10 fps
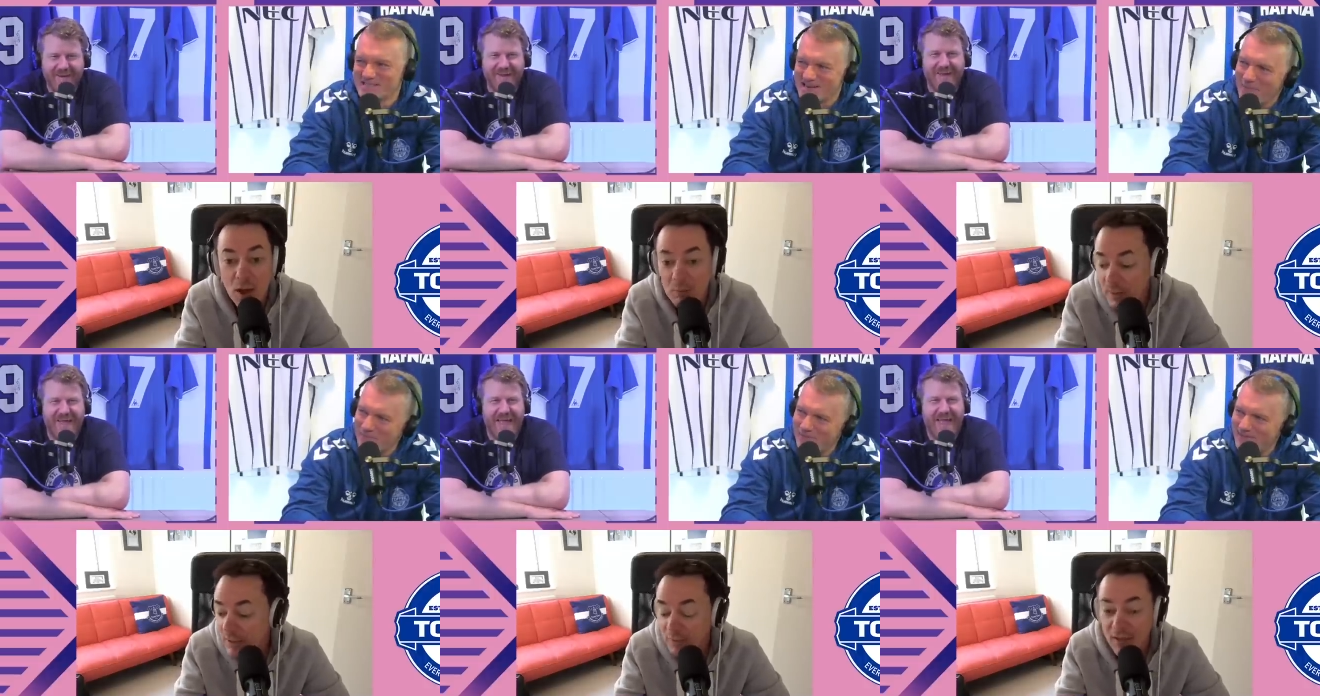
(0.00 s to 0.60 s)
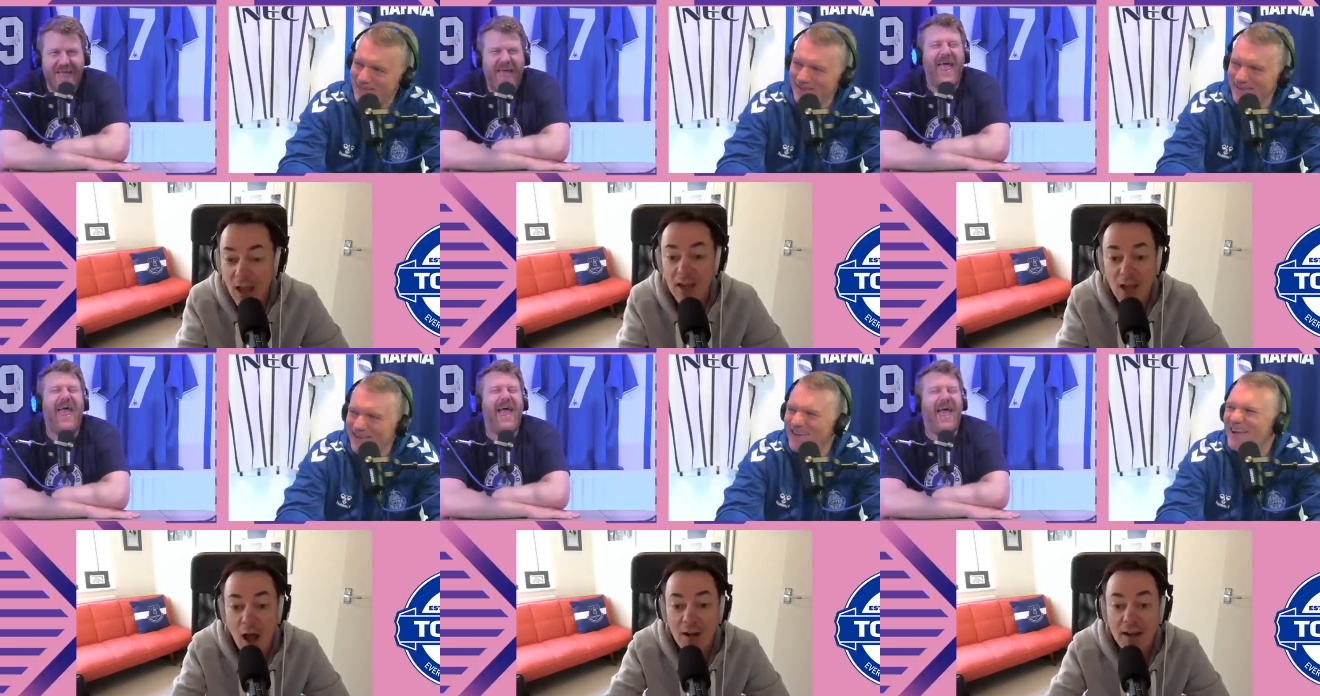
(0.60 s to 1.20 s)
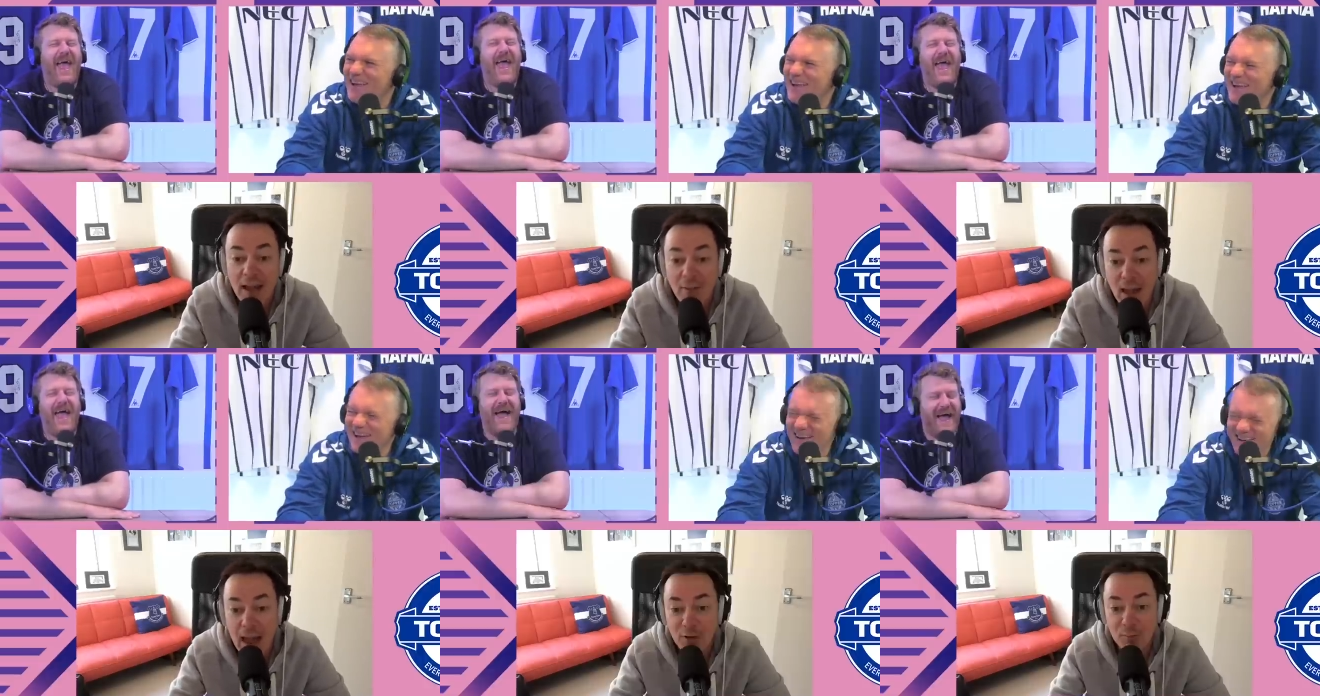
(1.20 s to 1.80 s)
Speaker 1: well, because I, I can't get
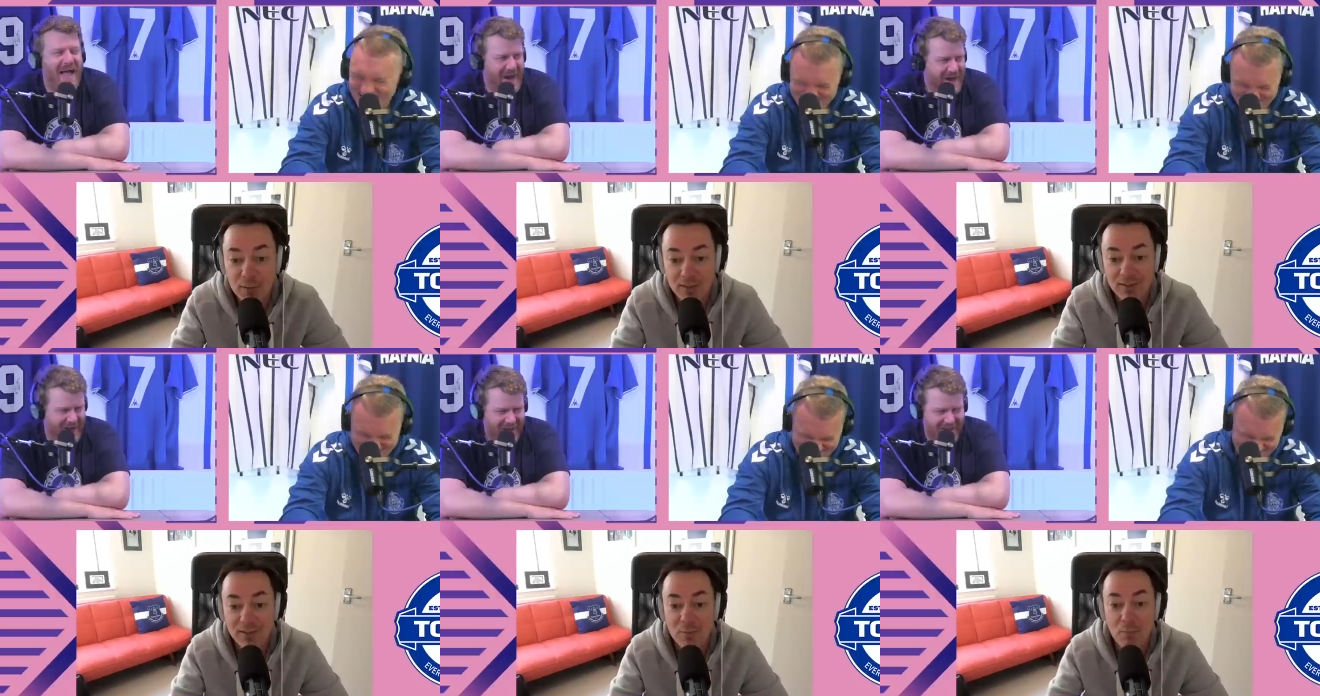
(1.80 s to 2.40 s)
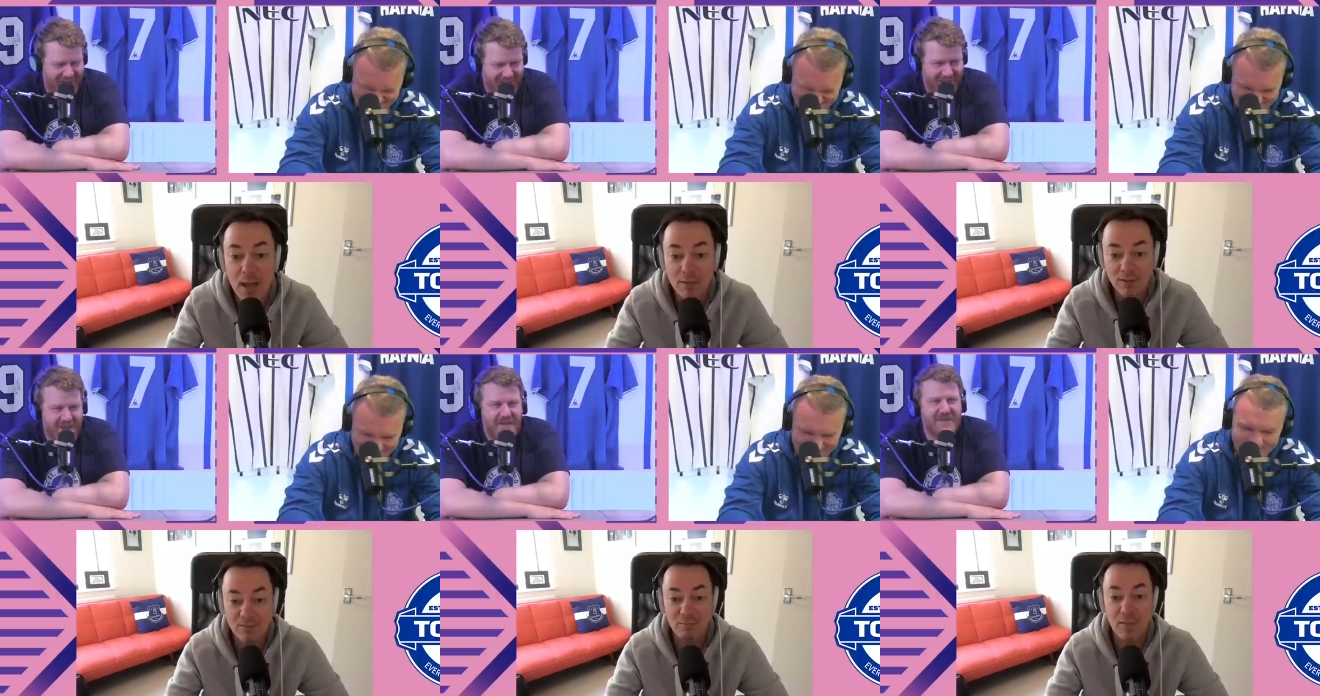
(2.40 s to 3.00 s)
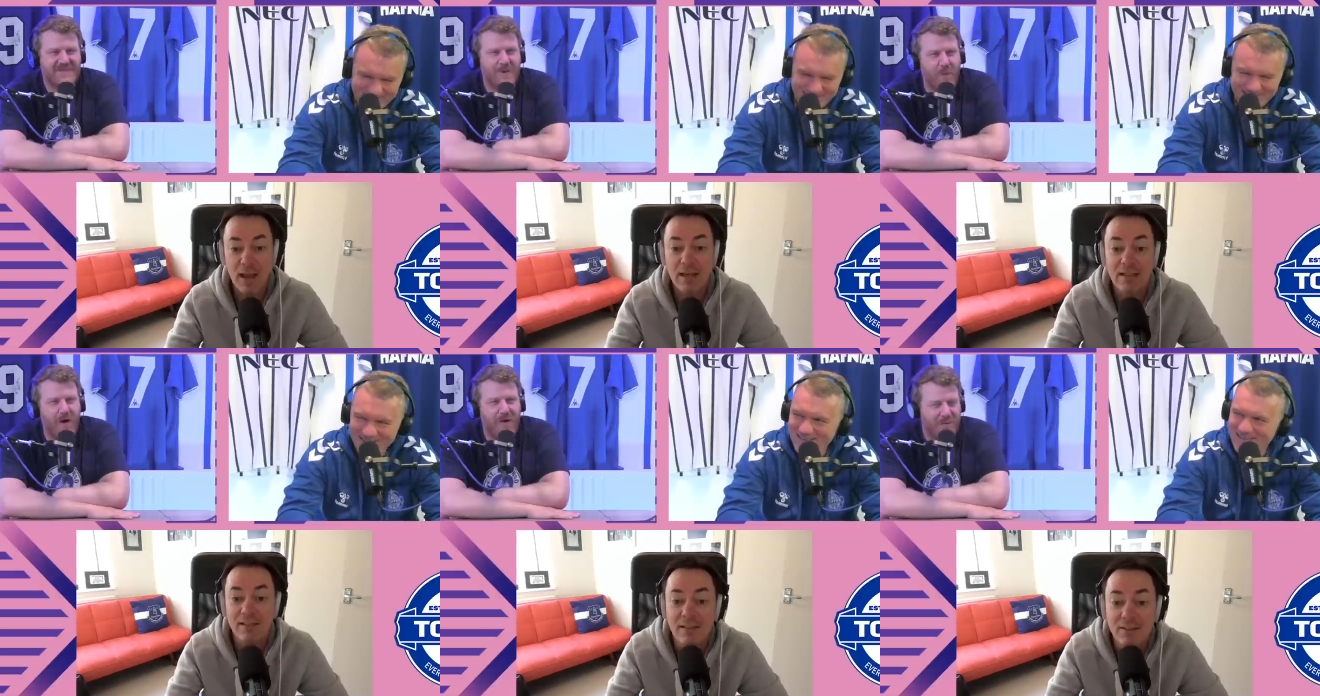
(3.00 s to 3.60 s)
out of the house because there's a massive there's man
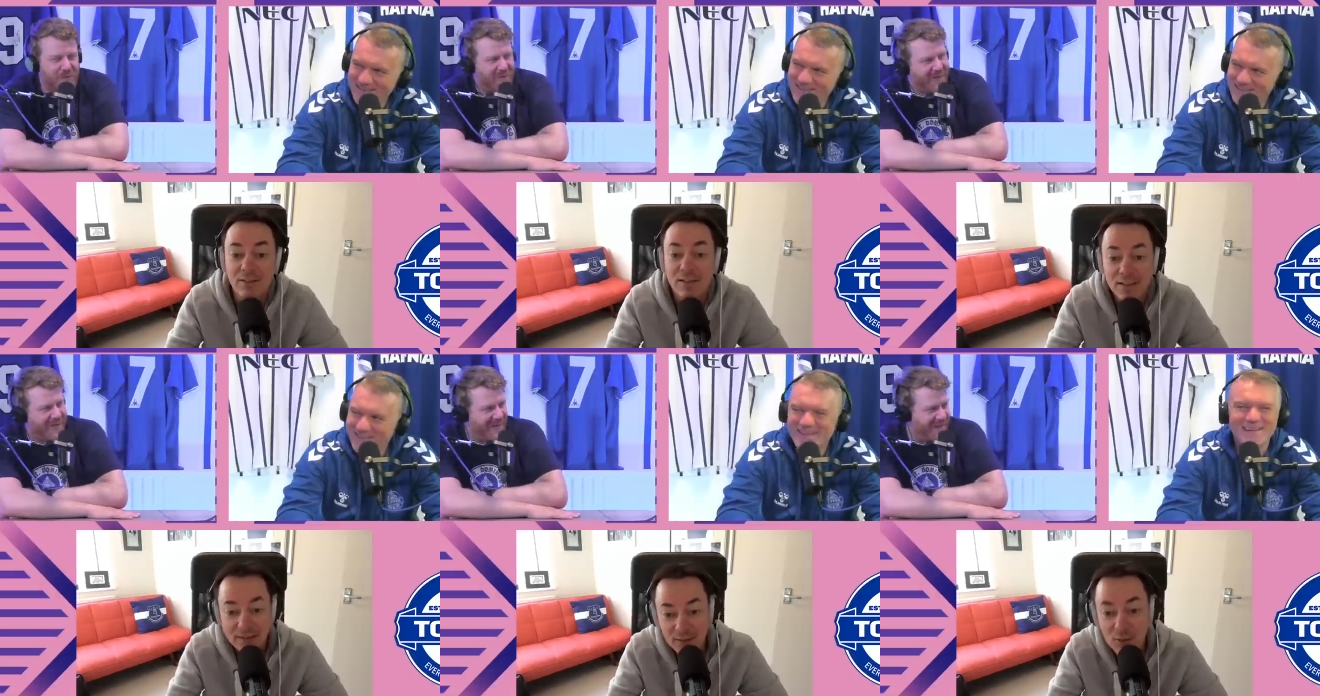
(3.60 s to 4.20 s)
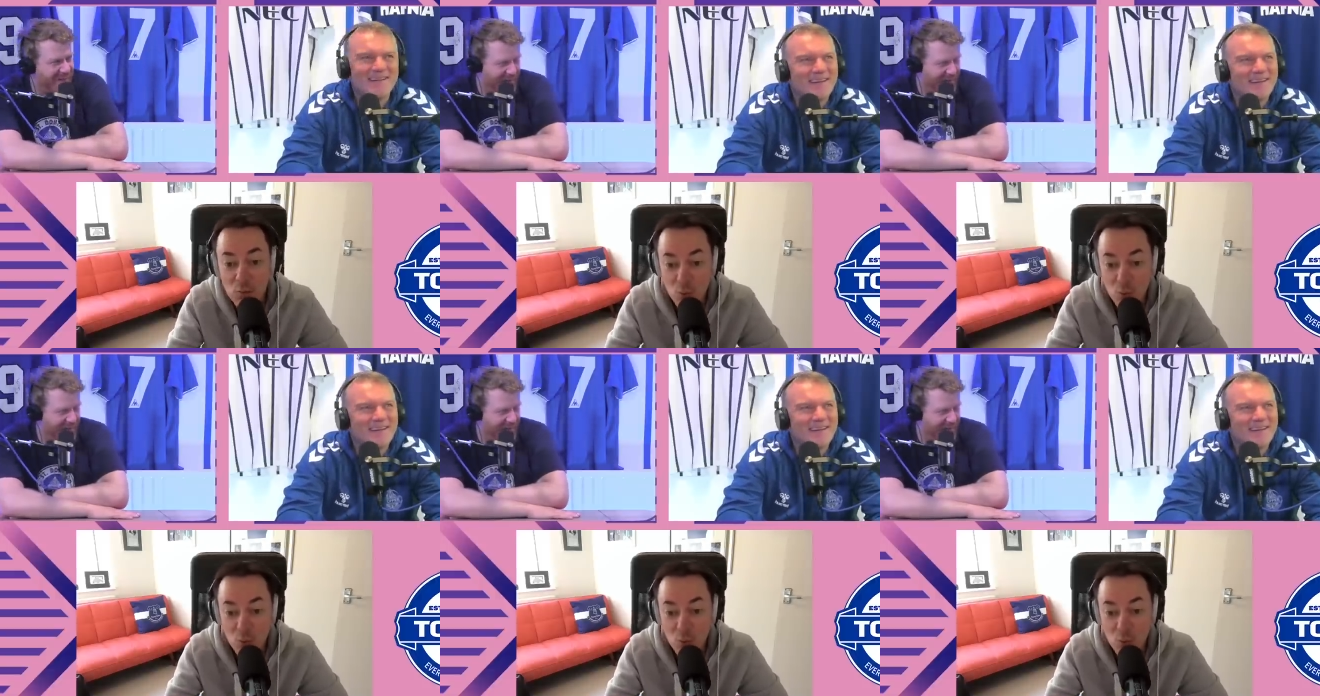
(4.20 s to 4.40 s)
a eating. There's a